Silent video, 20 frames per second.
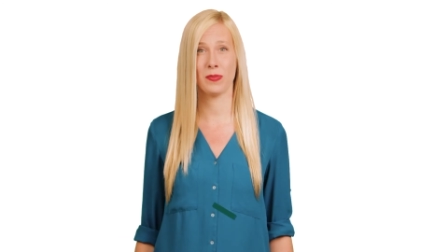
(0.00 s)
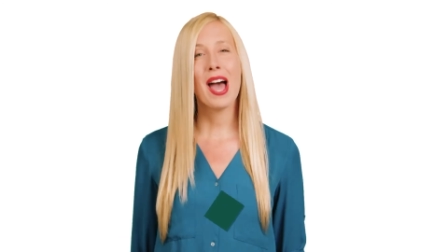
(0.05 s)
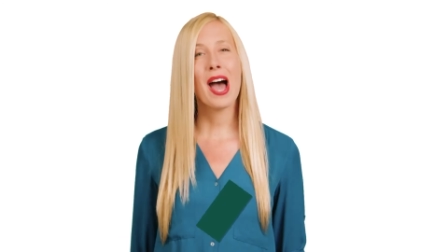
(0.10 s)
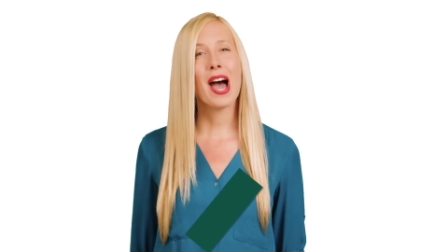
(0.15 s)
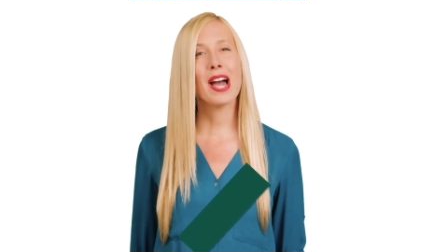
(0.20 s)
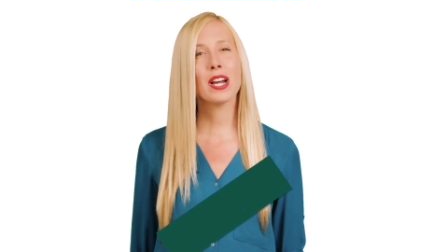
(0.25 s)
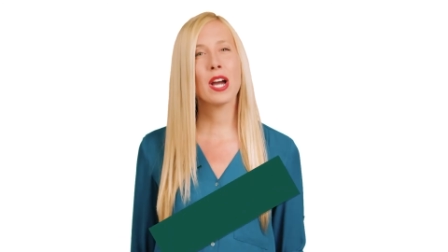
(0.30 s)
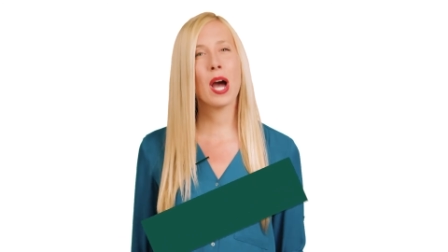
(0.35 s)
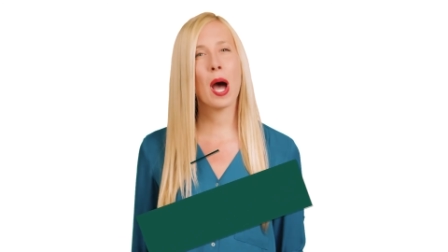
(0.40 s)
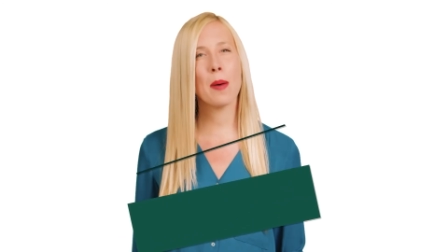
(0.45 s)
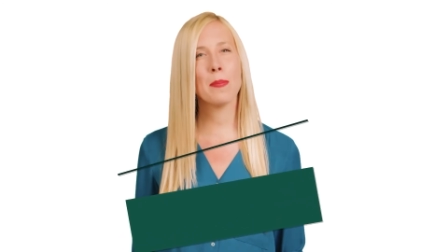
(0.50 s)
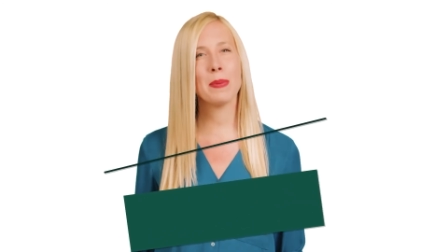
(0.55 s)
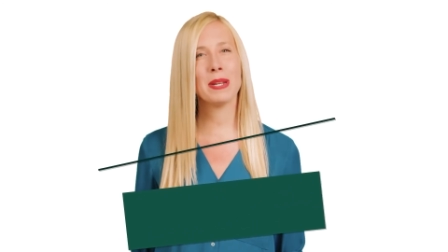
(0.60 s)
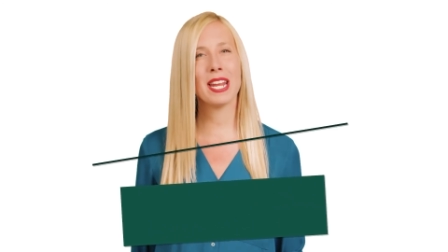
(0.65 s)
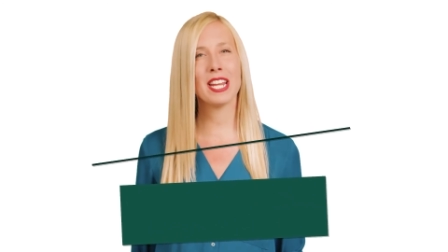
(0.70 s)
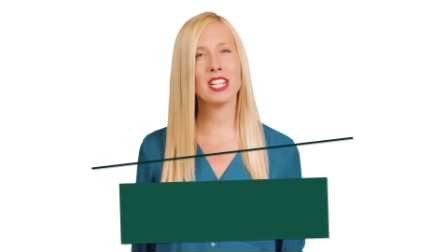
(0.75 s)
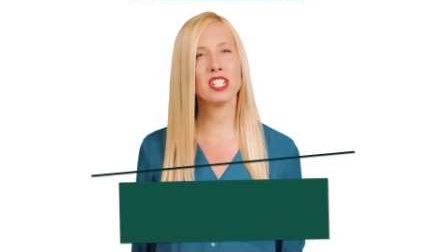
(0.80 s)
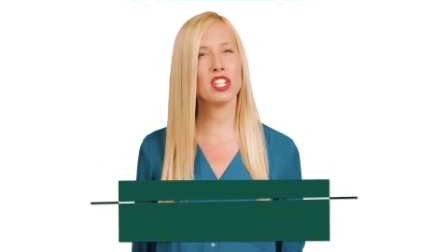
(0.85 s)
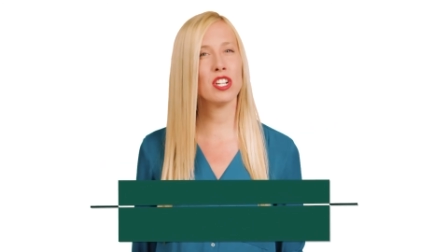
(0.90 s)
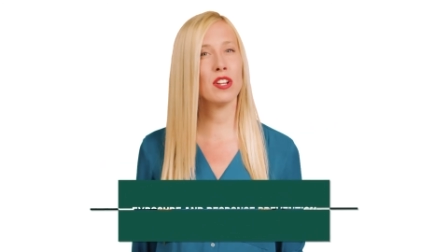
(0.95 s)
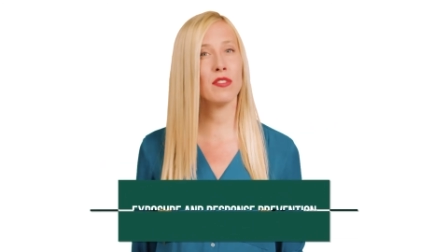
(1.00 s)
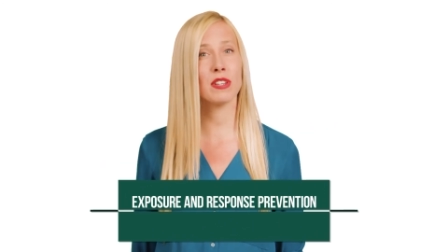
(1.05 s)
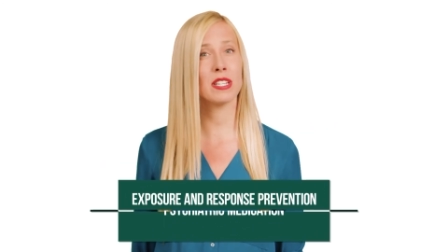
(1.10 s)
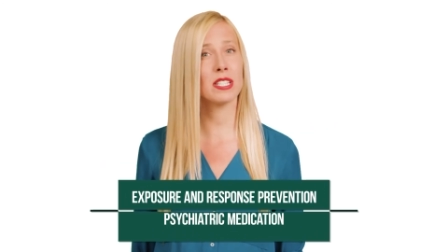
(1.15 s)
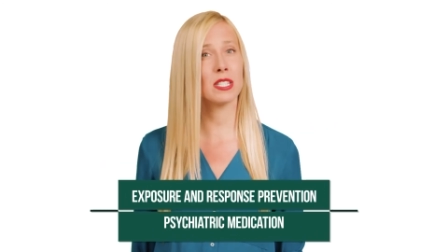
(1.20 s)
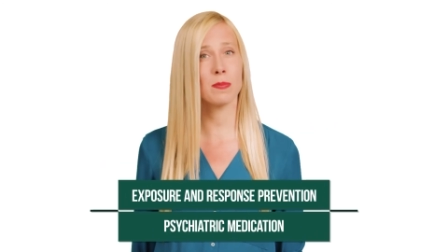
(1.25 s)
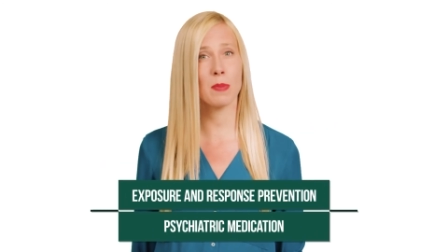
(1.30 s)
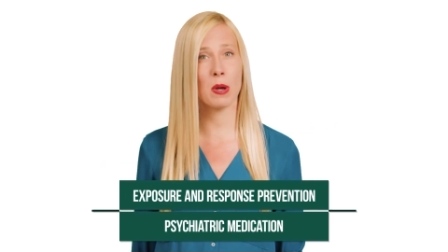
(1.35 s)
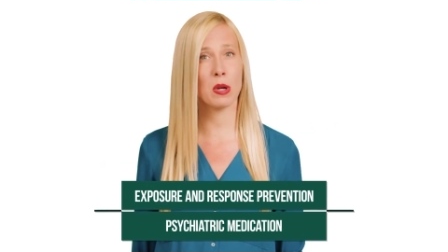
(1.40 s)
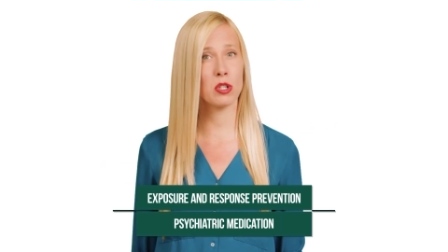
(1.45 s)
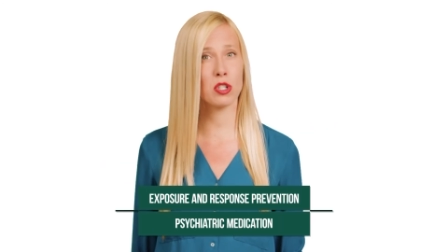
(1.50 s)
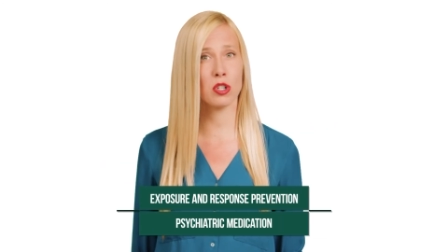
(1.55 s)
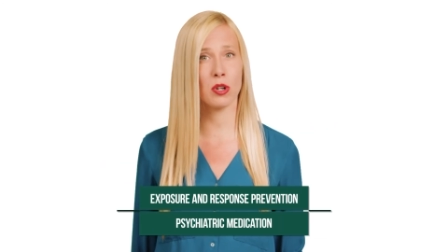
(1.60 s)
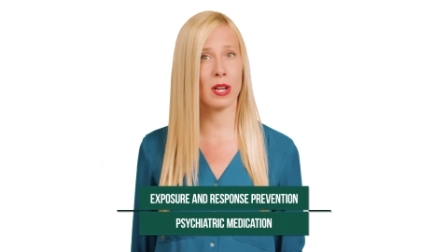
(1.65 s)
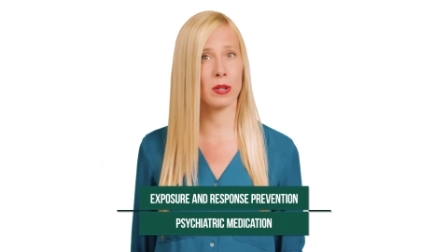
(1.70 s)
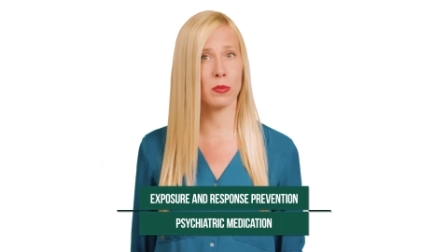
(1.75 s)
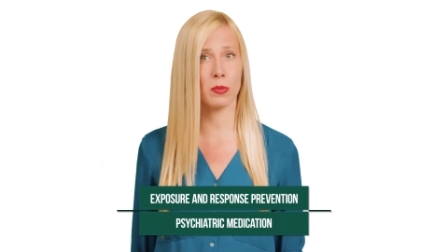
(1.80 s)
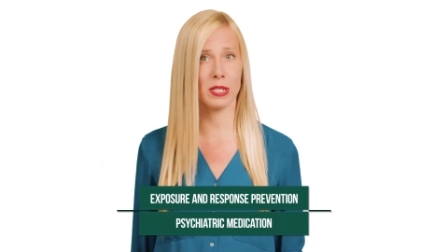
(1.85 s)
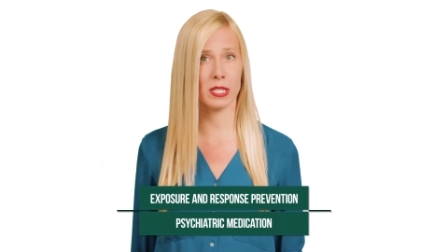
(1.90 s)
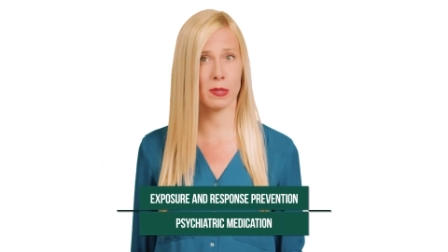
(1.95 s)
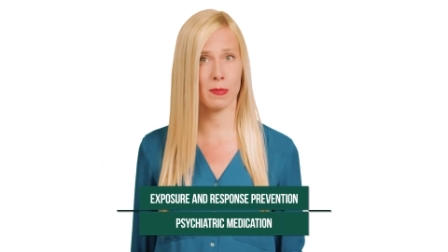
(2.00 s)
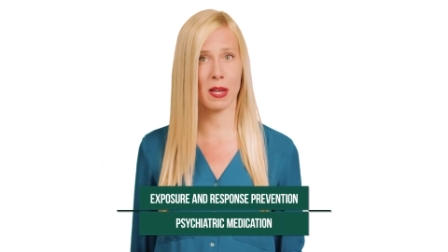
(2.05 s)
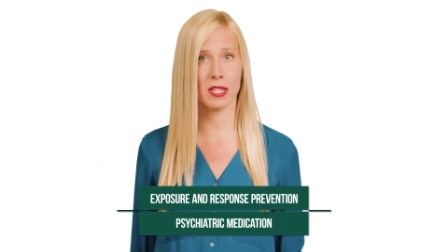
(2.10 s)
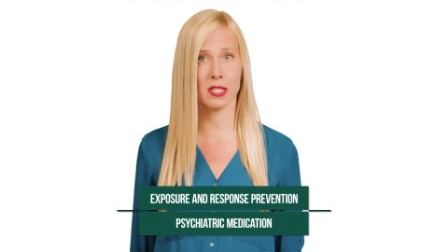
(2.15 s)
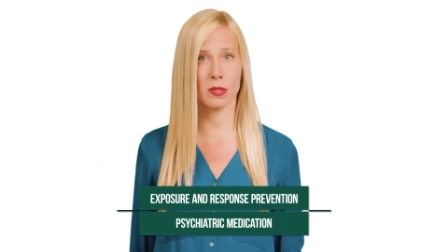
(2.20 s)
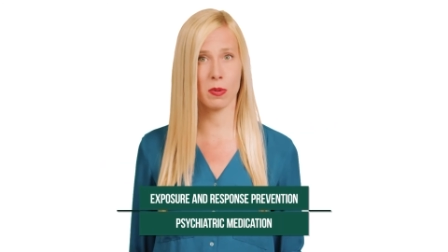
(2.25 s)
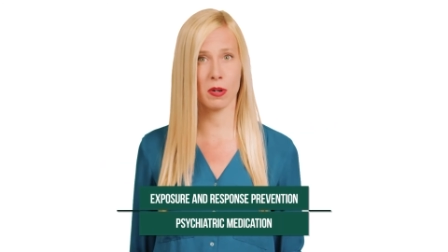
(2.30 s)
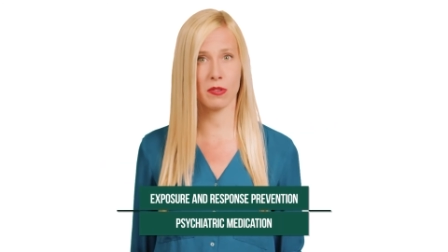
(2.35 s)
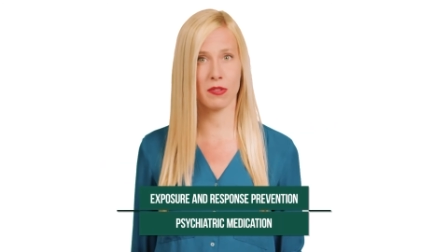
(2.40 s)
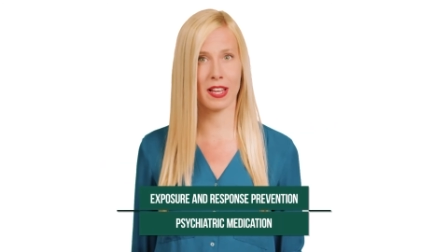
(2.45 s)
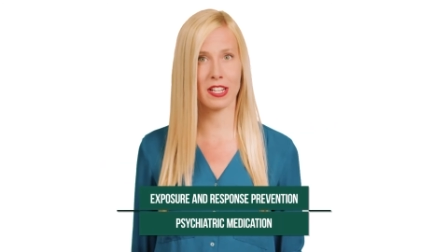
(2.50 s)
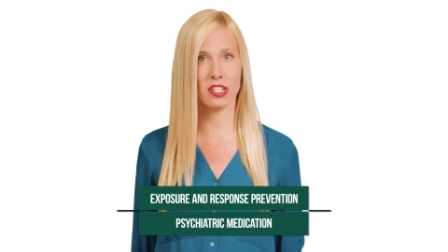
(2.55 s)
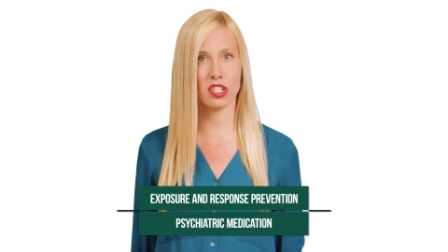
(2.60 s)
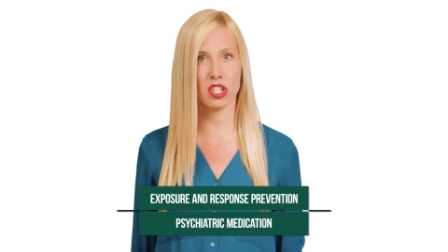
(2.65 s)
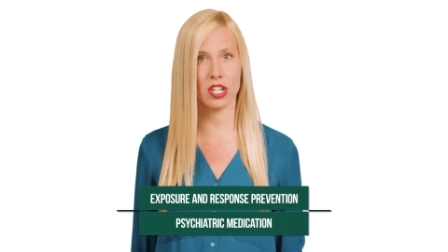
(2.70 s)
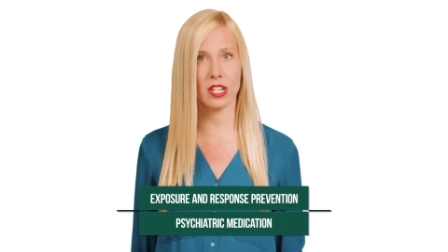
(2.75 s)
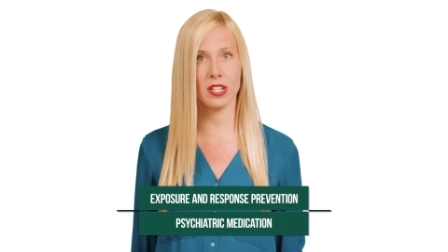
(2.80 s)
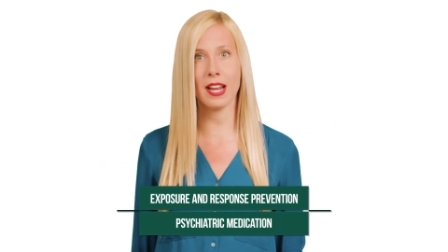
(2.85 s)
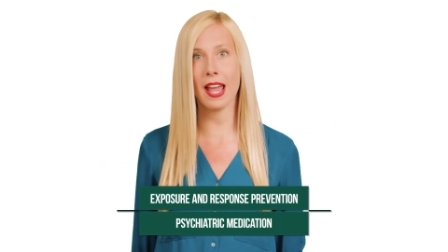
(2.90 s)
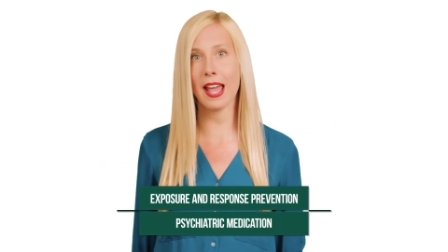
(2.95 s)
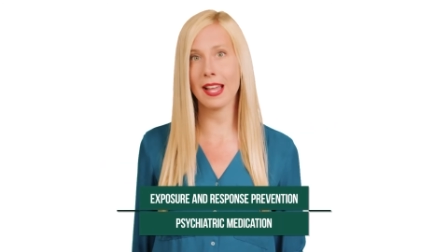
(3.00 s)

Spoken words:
A combination of exposure and response prevention